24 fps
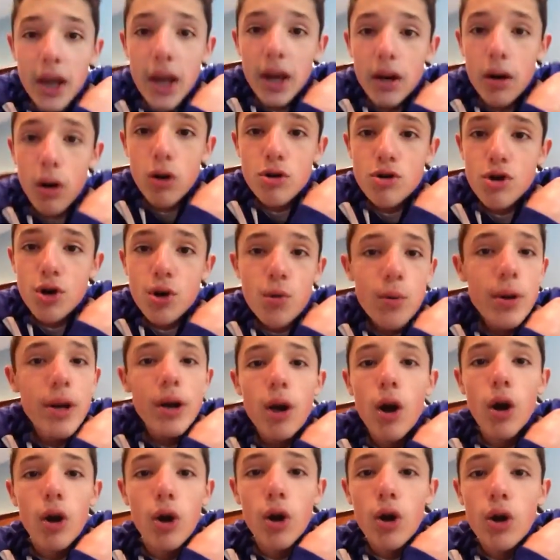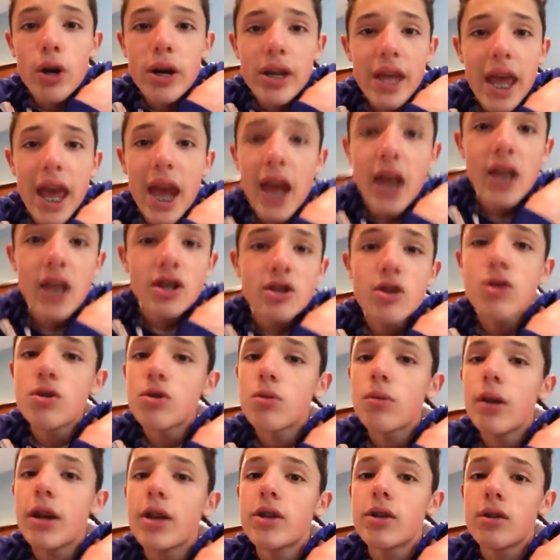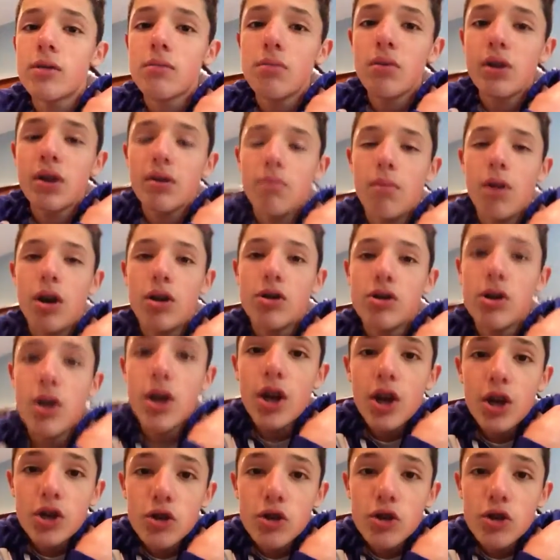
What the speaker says: King and Archer Queen are good in any situation, pretty much.